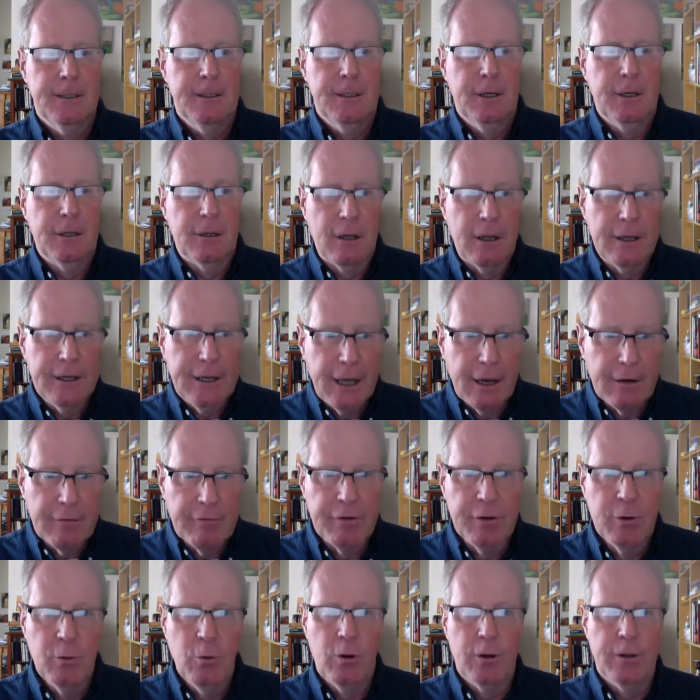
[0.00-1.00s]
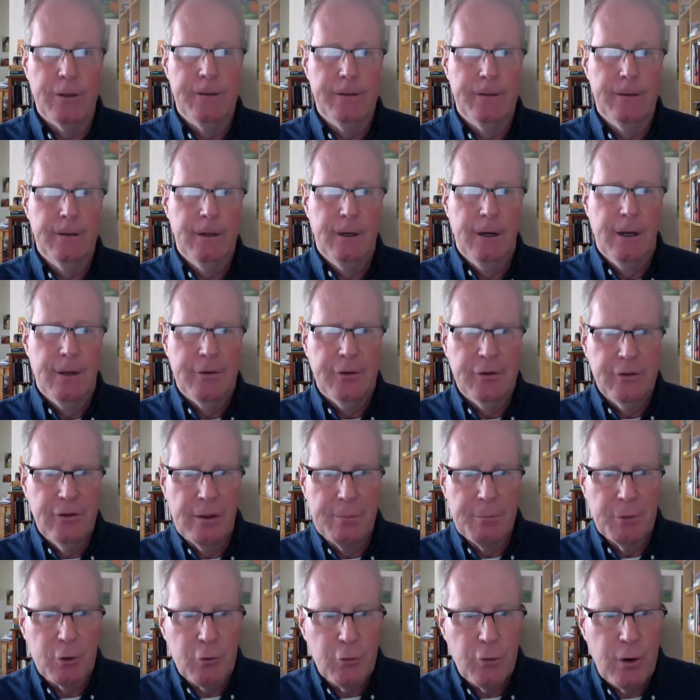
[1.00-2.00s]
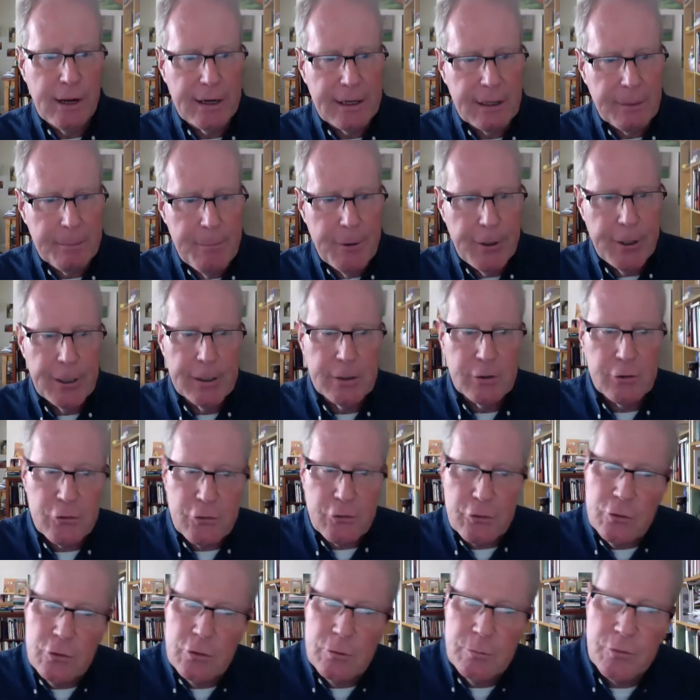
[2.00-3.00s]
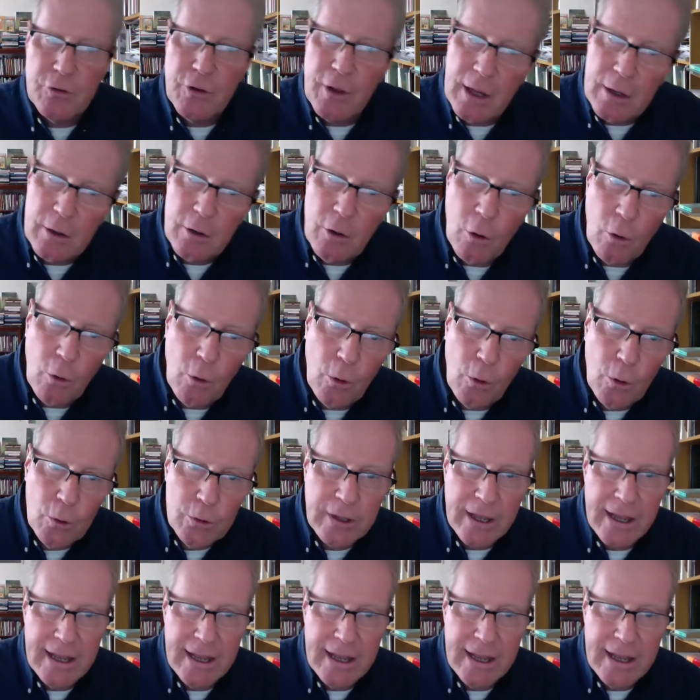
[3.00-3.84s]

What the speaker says: Like everyone, the democratic man assumes that old